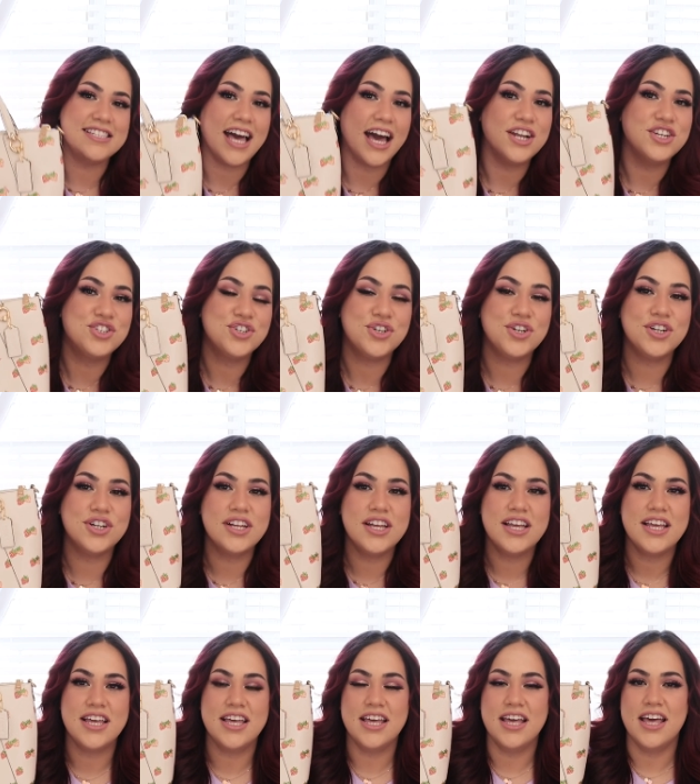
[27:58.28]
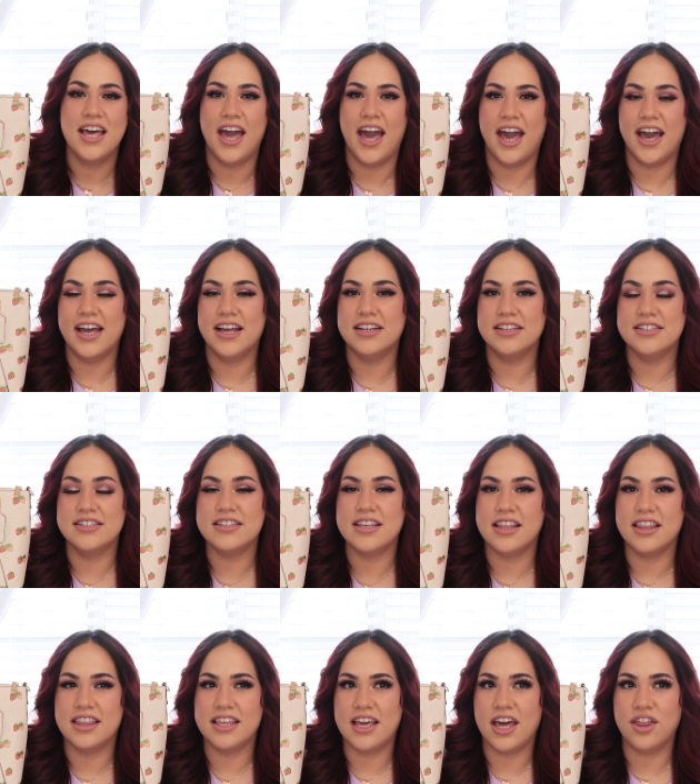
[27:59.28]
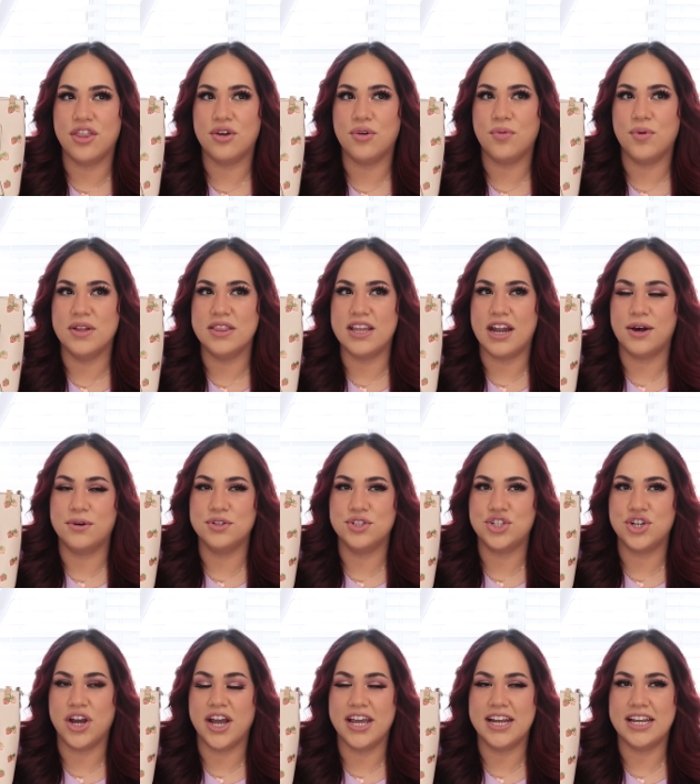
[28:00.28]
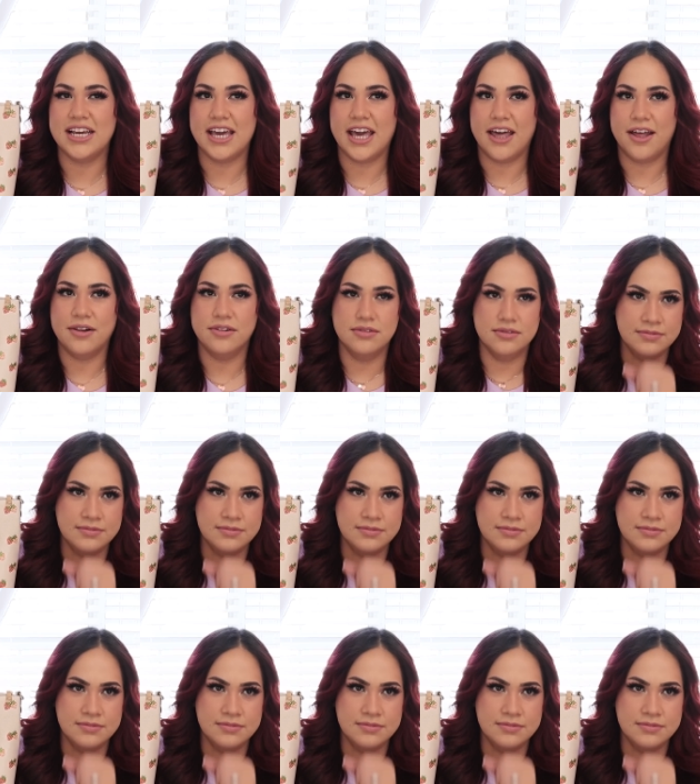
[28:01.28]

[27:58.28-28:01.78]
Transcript: satchel and the other one that i was trying to get